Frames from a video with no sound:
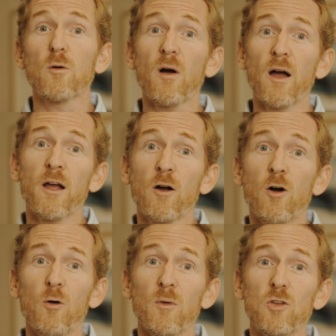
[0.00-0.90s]
you're buying a
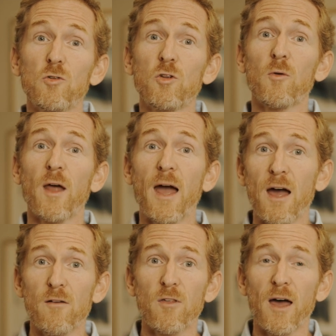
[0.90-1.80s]
home and you don't
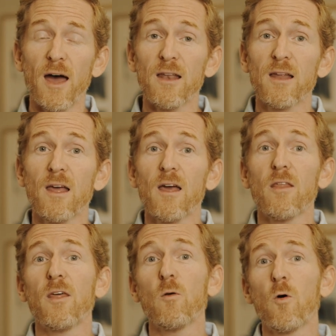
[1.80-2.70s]
have that,
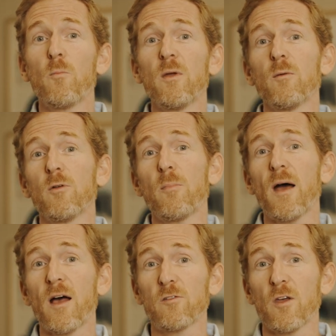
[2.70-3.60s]
they won't be able to
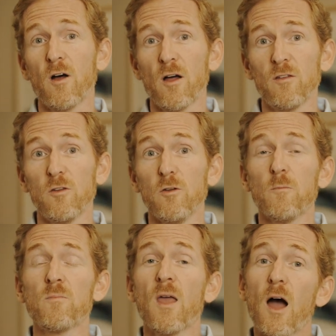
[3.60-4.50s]
pass that on to
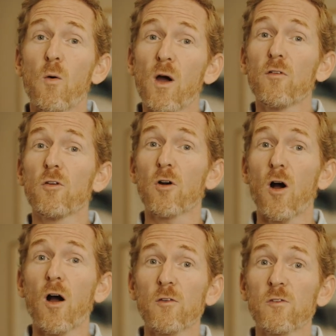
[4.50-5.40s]
you. However, there
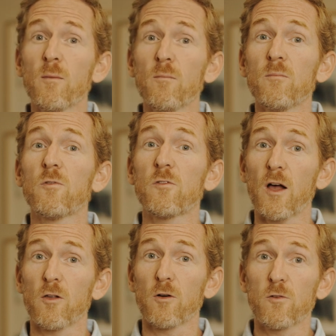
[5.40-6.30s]
are some
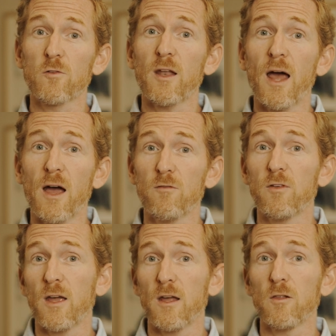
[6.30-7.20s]
sellers that have
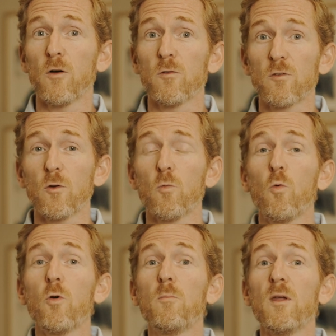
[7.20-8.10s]
VA loans that
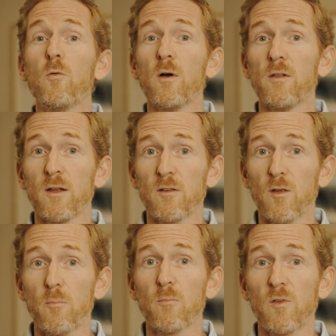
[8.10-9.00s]
would be willing
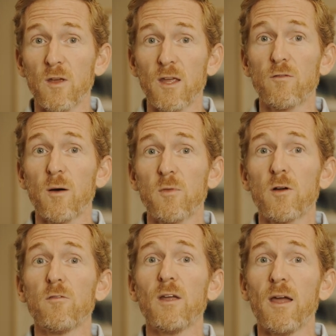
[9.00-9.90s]
to give up
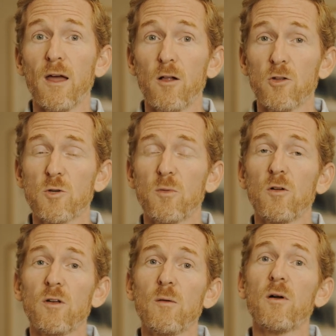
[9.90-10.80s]
their VA
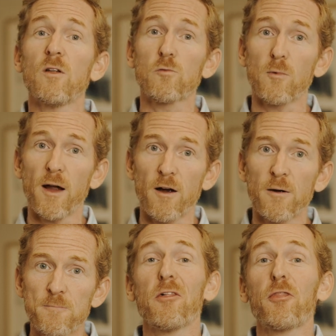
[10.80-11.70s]
eligibility, but it's rare.
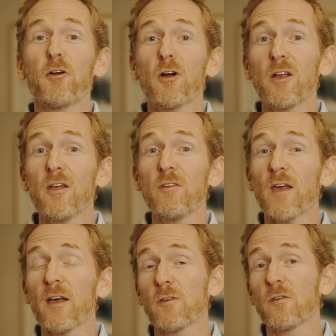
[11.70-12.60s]
The third is,
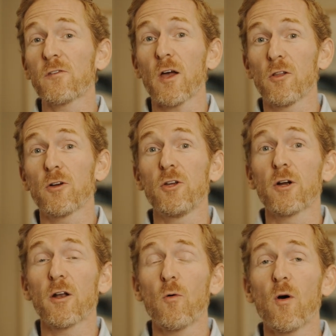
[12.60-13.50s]
as a seller,
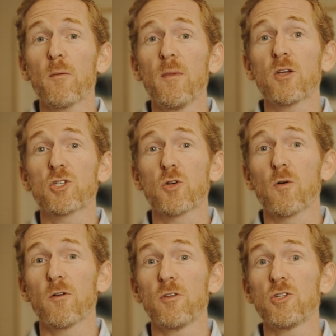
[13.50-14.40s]
you're going to want to make
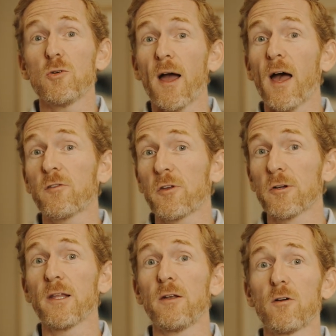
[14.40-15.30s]
sure that you ask
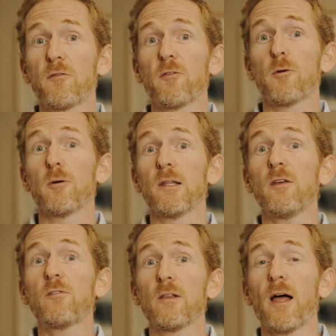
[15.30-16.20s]
your lender for a
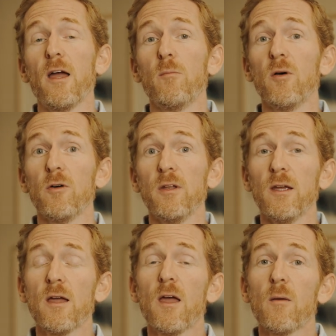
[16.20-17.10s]
release of
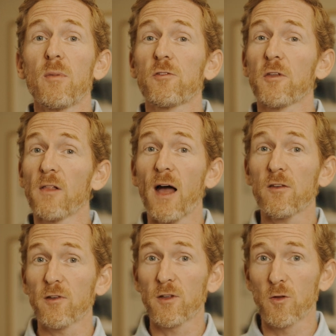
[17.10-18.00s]
liability, because the
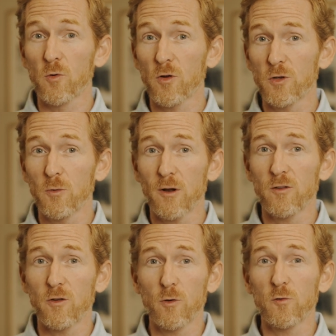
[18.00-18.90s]
last thing in the world you want
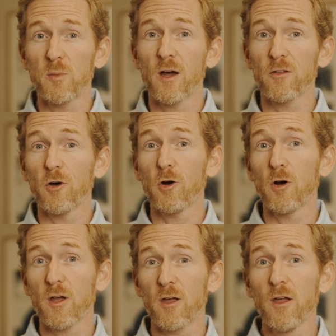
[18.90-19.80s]
to do is be on the
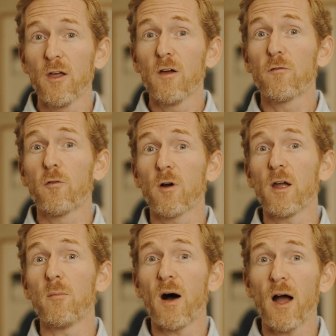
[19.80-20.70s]
hook for
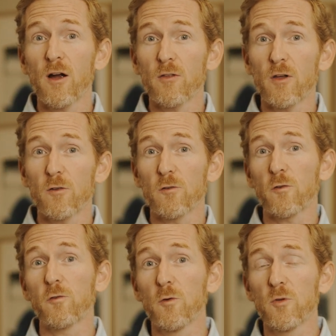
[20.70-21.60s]
a buyer that has
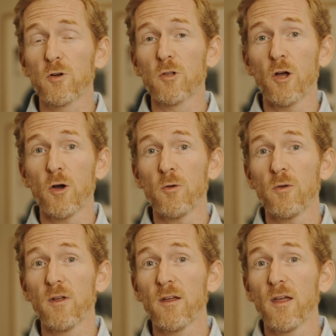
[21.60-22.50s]
assumed your
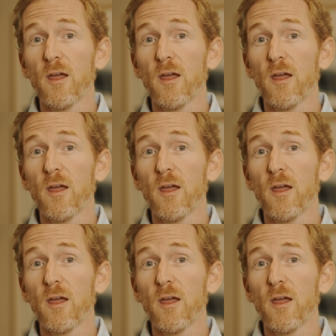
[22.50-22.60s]
loan